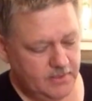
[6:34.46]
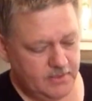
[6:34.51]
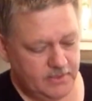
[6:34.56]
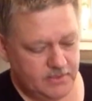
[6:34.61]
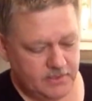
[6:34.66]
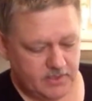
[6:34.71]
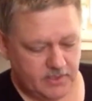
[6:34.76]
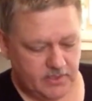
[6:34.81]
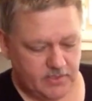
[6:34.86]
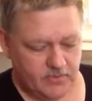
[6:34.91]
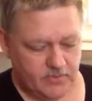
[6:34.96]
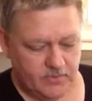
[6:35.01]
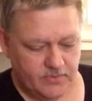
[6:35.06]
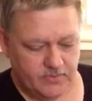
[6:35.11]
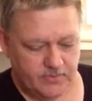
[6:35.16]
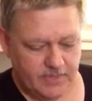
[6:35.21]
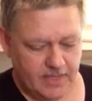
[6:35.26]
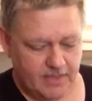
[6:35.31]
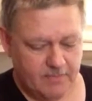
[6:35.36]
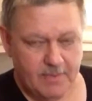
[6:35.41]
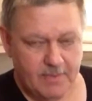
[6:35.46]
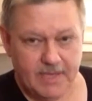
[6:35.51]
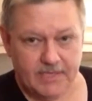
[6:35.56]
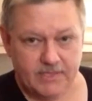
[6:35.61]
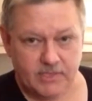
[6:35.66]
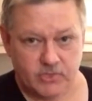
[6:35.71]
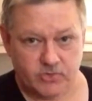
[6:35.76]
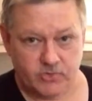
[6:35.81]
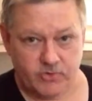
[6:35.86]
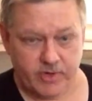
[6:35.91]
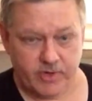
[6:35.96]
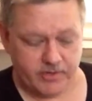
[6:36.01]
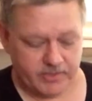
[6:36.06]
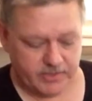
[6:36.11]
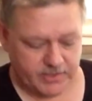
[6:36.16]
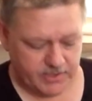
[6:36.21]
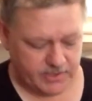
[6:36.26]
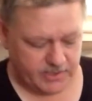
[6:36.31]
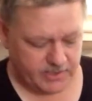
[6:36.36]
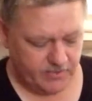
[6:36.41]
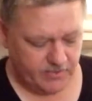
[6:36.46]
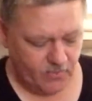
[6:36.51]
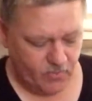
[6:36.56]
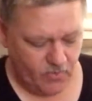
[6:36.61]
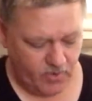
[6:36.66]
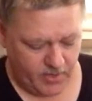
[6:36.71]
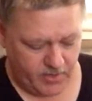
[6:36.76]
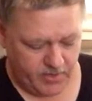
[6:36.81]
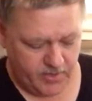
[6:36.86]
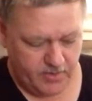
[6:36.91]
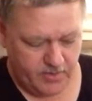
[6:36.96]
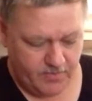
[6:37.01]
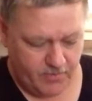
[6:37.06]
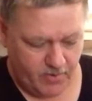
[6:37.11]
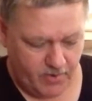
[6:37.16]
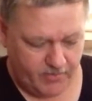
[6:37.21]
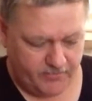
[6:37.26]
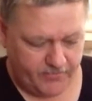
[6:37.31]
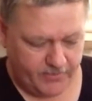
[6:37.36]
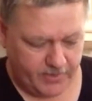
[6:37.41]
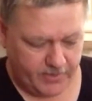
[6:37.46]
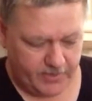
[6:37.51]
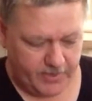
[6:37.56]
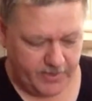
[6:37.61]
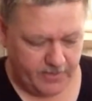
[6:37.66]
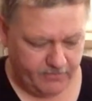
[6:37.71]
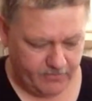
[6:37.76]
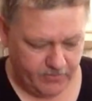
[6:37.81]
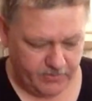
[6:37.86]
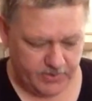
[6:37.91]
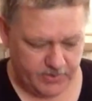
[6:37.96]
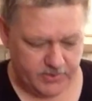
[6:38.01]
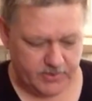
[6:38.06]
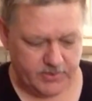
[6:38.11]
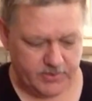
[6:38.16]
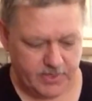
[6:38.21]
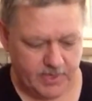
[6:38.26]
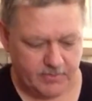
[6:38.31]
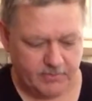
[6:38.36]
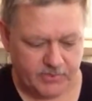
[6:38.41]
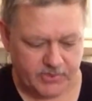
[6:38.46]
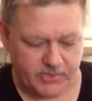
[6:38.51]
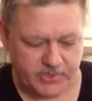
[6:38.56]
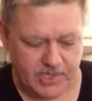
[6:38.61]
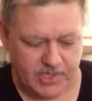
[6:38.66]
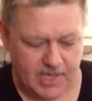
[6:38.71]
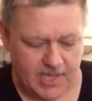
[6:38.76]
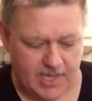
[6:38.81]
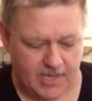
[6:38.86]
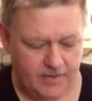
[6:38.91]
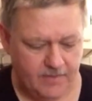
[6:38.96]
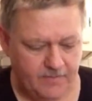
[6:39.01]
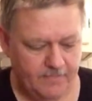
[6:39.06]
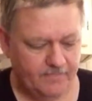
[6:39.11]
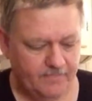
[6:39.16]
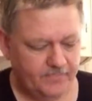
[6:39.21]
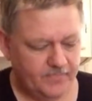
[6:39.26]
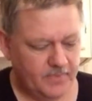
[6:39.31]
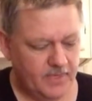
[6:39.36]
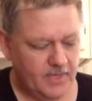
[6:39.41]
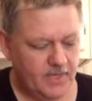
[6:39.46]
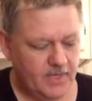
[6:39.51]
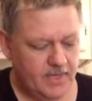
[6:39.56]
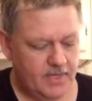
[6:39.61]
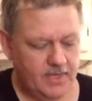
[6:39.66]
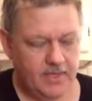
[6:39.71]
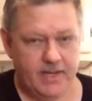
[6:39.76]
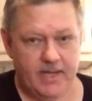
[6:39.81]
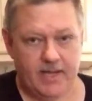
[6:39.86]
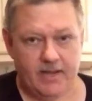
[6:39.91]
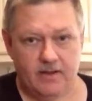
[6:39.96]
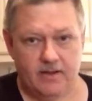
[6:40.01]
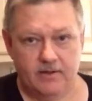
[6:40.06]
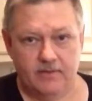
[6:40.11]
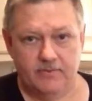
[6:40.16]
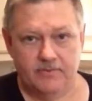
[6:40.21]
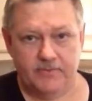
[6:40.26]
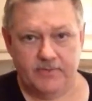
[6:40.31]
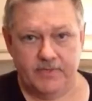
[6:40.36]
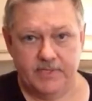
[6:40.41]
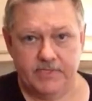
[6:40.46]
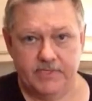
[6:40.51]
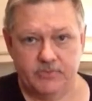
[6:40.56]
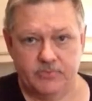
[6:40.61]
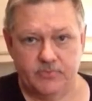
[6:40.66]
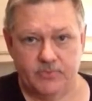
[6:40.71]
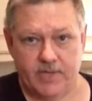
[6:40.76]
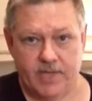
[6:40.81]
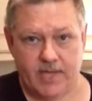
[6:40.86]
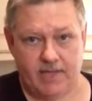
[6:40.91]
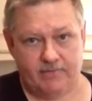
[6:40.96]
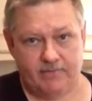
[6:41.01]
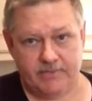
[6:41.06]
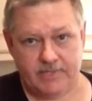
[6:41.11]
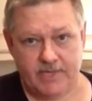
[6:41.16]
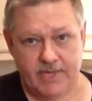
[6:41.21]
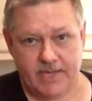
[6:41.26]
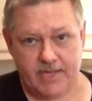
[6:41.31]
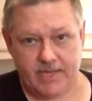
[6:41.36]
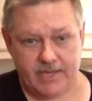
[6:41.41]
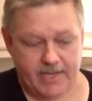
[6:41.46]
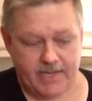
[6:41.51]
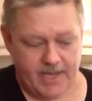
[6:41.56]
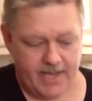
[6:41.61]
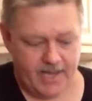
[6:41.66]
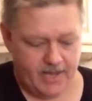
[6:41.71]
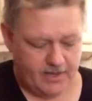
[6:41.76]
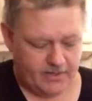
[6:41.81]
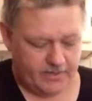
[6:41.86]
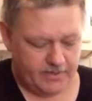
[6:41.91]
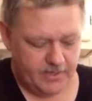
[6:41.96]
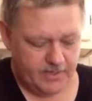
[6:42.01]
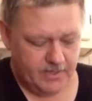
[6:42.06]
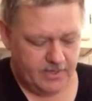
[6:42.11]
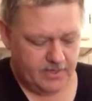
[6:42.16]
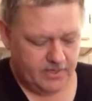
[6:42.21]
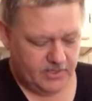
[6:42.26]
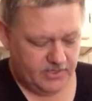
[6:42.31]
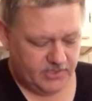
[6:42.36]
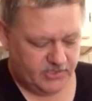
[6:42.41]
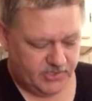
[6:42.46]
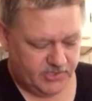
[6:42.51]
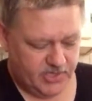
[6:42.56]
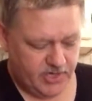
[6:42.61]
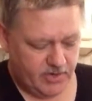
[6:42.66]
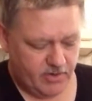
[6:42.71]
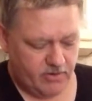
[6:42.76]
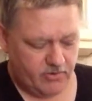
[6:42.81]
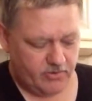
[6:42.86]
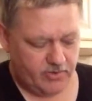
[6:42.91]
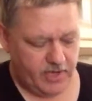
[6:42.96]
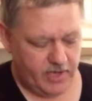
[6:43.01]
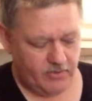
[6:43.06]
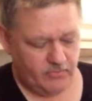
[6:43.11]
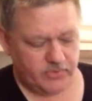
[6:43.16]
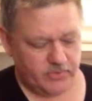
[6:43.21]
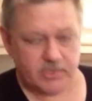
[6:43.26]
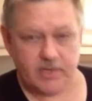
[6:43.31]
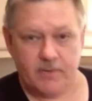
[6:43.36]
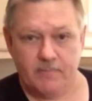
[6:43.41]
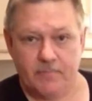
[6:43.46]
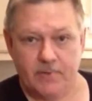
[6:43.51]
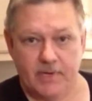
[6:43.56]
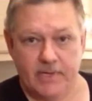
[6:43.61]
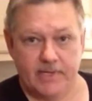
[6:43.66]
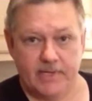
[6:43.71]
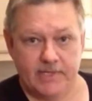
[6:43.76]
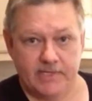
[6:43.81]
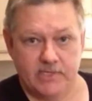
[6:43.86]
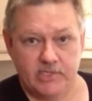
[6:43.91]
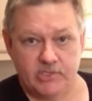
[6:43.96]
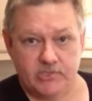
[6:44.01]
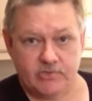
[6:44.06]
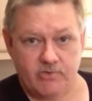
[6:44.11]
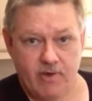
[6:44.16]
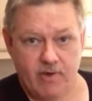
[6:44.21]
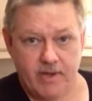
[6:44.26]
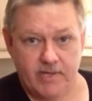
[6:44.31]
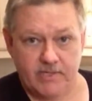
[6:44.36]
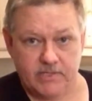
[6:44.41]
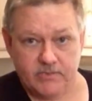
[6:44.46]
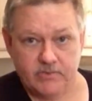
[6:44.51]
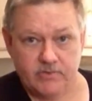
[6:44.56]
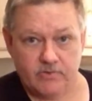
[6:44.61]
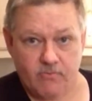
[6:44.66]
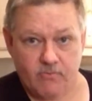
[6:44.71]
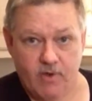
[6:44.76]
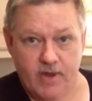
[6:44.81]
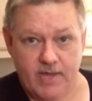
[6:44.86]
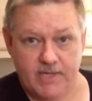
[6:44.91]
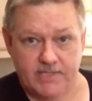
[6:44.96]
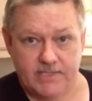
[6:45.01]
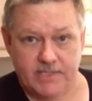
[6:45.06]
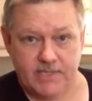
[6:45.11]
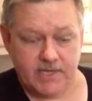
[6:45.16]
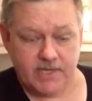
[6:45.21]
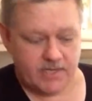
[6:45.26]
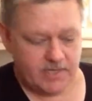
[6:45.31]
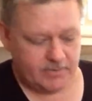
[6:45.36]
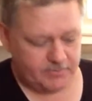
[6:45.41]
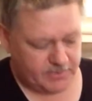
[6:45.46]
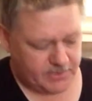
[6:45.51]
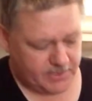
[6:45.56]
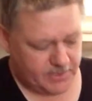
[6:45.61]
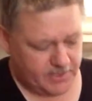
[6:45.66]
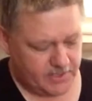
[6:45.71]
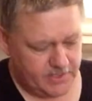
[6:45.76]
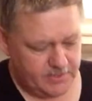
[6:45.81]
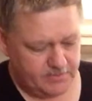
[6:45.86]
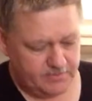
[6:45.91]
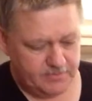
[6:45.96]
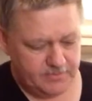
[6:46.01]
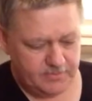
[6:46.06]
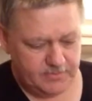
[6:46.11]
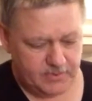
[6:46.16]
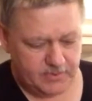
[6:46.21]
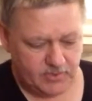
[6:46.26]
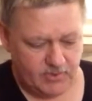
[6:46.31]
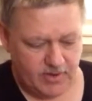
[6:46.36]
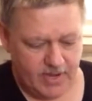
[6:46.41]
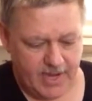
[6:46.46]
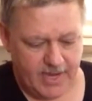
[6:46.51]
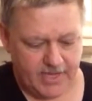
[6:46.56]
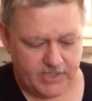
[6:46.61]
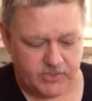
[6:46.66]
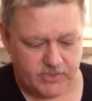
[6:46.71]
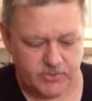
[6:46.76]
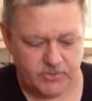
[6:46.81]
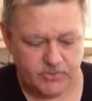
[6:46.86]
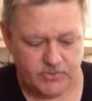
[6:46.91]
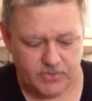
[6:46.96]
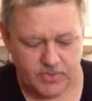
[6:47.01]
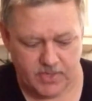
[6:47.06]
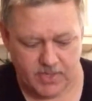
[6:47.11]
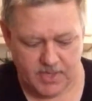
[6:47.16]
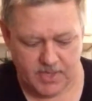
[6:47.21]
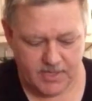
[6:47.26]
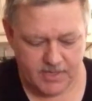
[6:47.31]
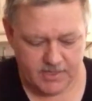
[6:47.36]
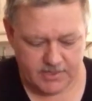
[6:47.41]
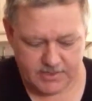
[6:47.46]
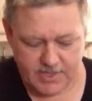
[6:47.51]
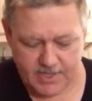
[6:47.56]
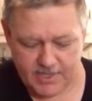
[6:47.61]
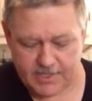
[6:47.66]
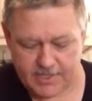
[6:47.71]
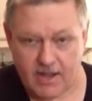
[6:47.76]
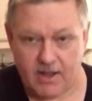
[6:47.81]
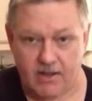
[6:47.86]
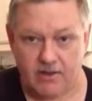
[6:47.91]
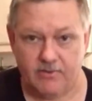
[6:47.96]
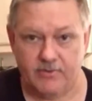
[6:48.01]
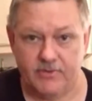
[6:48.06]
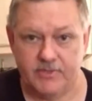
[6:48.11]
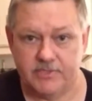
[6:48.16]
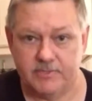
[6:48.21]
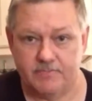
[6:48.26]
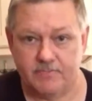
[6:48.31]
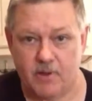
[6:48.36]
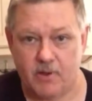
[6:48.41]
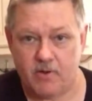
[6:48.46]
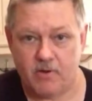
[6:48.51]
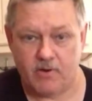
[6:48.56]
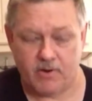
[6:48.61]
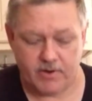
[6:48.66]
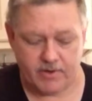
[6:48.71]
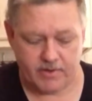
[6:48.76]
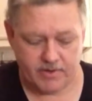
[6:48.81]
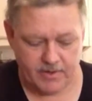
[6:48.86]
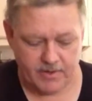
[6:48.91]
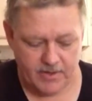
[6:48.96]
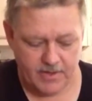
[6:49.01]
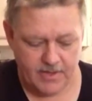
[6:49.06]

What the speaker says: So that made the trigger system work perfectly for the double set. Now on this one, I haven't taken it out, the sear on it was completely straight, so it raised it up some. So I had to take all this apart,